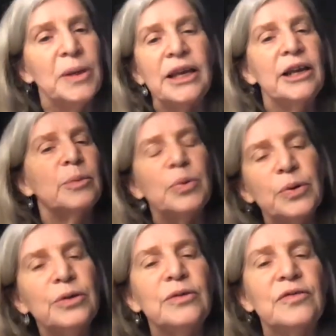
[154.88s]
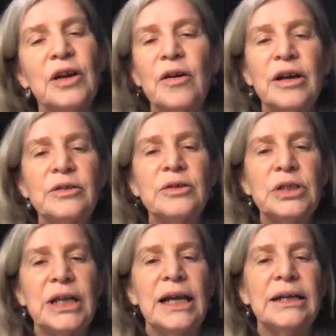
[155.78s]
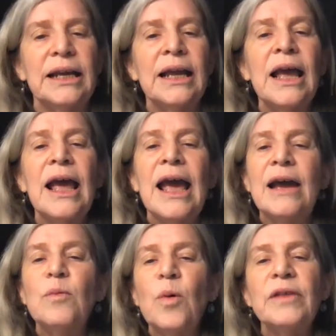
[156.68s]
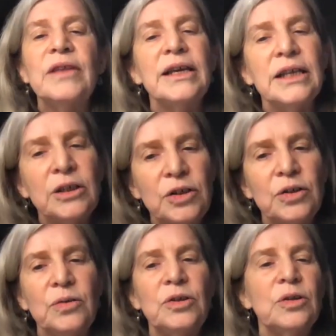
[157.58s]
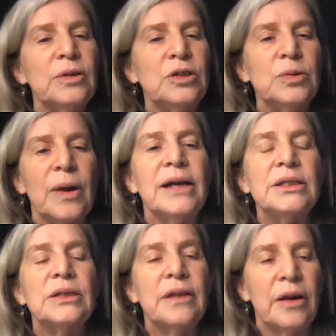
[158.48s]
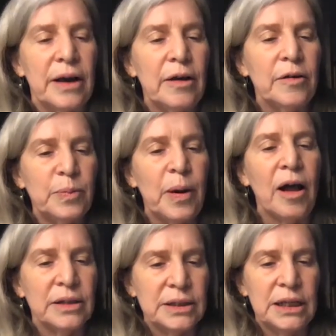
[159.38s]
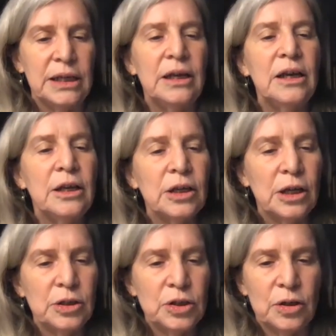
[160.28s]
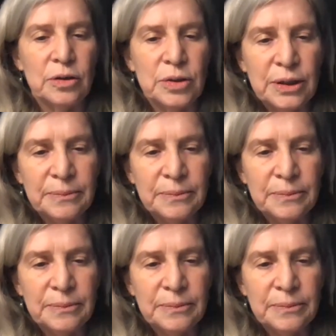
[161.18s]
improve their understanding and what they can do to address their health policy concerns.